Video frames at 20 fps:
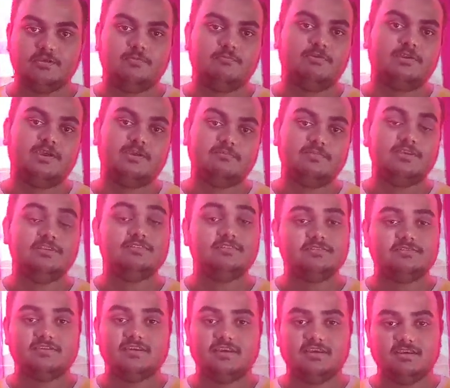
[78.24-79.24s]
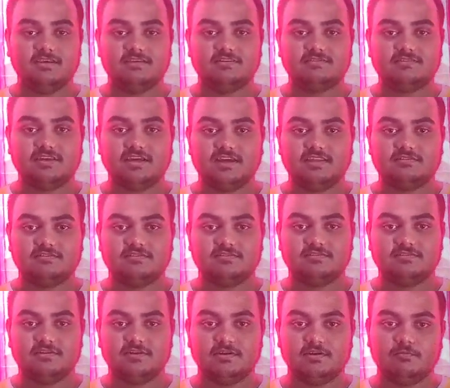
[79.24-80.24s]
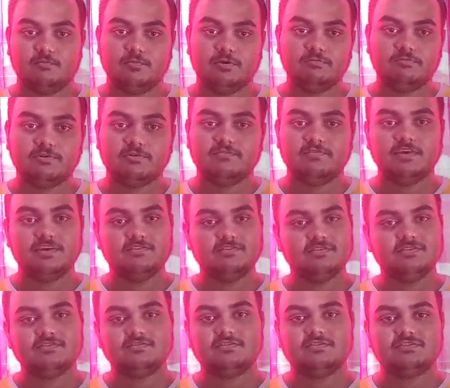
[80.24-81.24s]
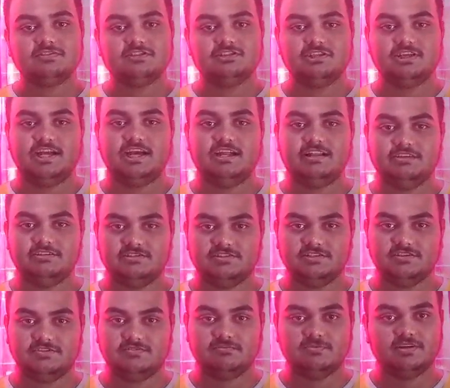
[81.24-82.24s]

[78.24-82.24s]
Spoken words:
What I mean to say is that when we are facing such challenges,